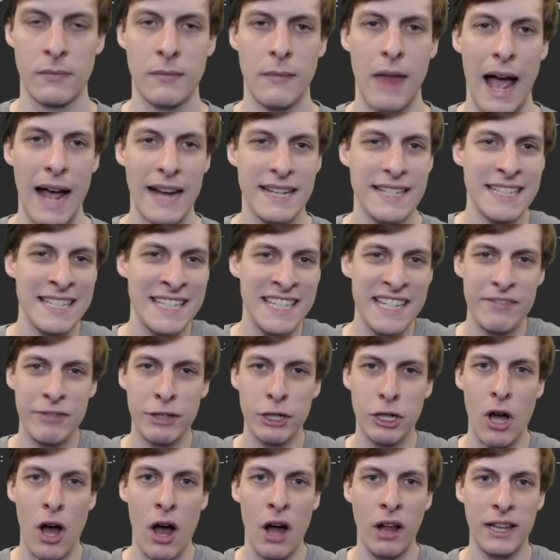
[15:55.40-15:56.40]
I didn't even
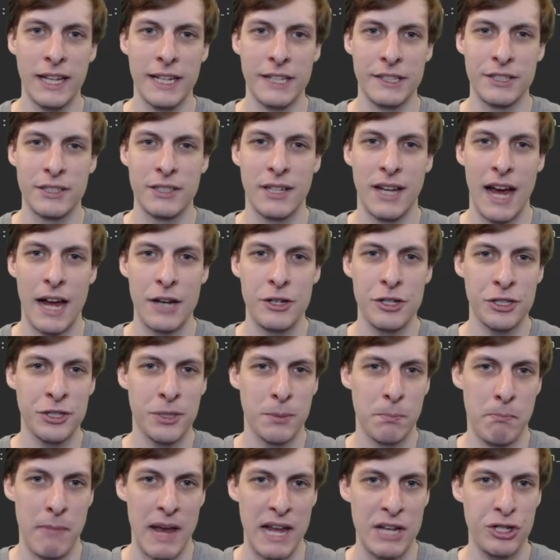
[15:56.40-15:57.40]
call it. I just
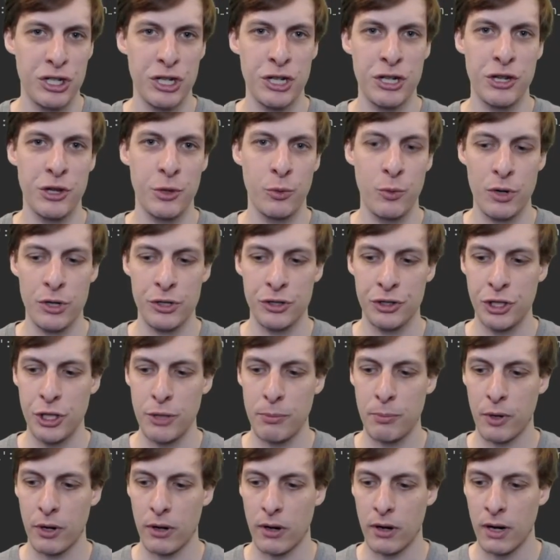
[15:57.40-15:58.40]
mentioned the word
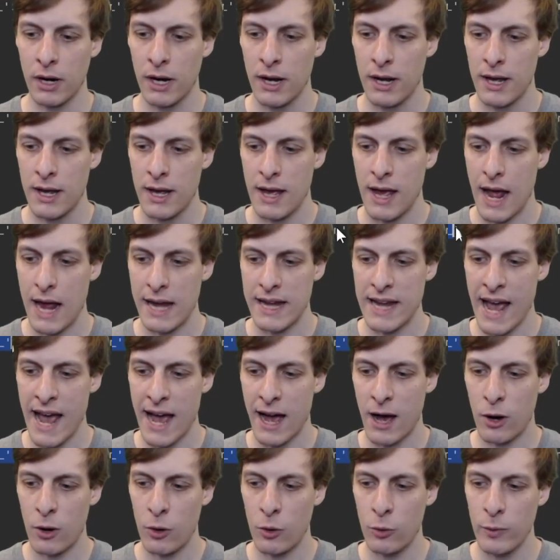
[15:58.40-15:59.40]
super, and
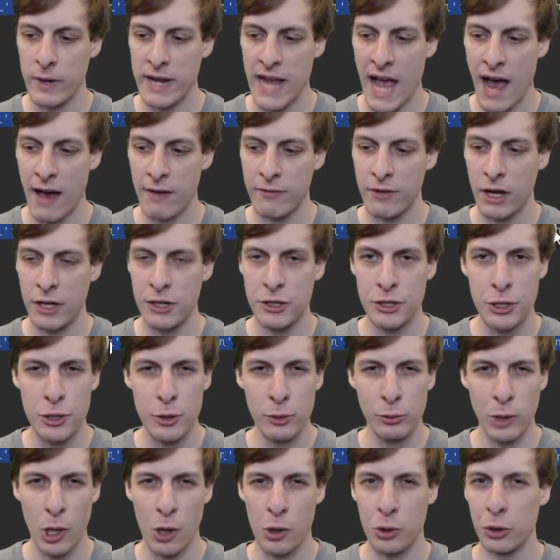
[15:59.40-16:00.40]
now we have a new
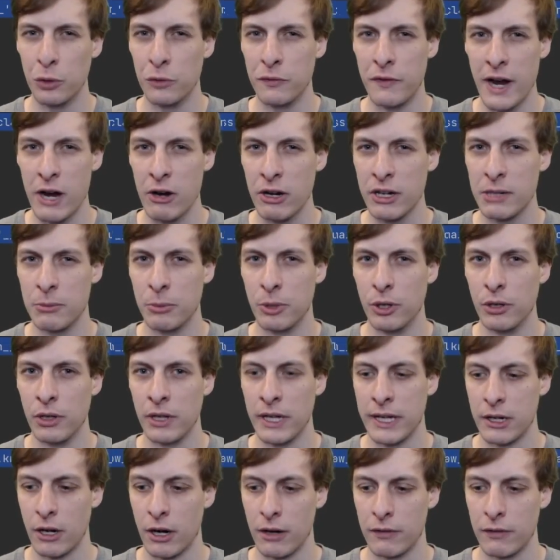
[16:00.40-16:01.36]
local variable in our